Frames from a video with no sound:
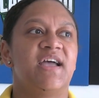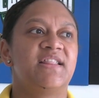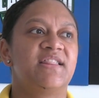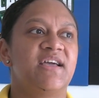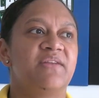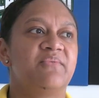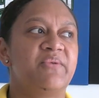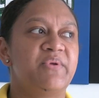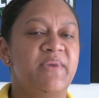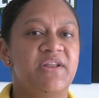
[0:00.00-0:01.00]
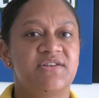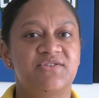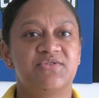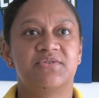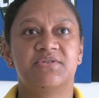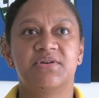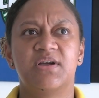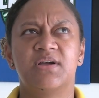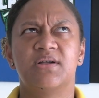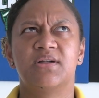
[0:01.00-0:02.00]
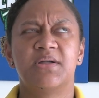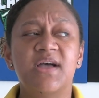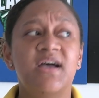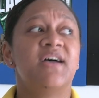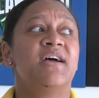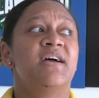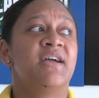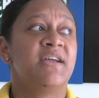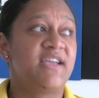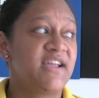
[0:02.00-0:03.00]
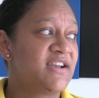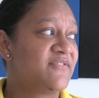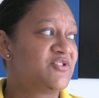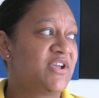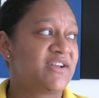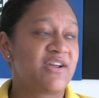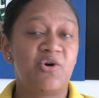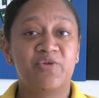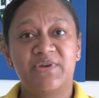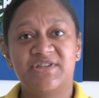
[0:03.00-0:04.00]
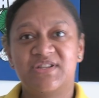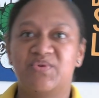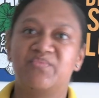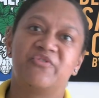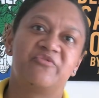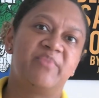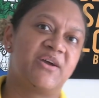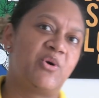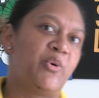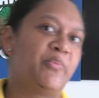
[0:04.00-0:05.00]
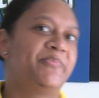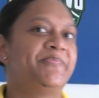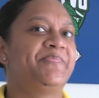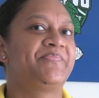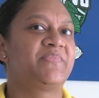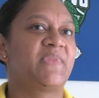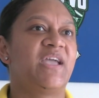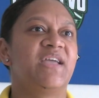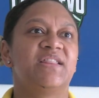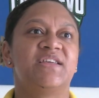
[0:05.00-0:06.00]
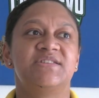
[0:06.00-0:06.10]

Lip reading: and then when we managed to get enough to get our own machines, we moved back home. And